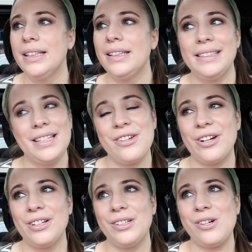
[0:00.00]
listening
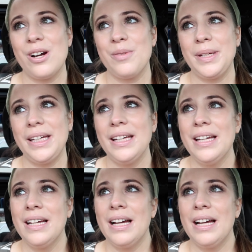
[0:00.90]
to her little heartbeat,